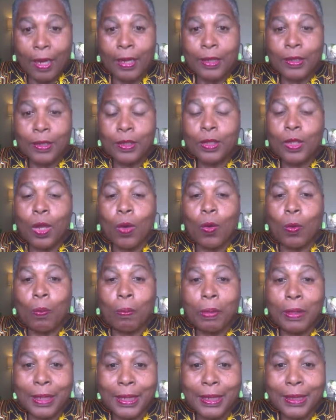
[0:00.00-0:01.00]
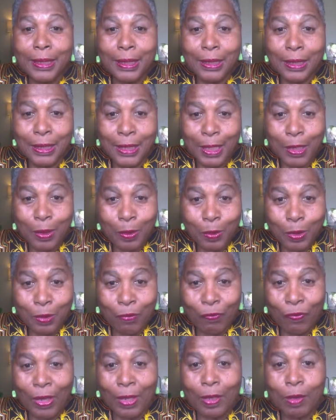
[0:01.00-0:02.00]
So please continue to
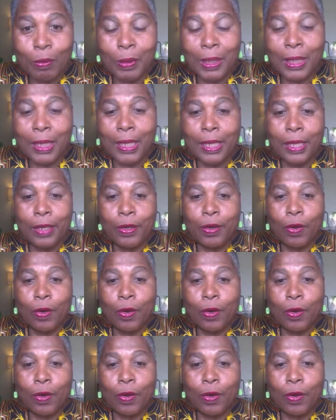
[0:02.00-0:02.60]
follow me here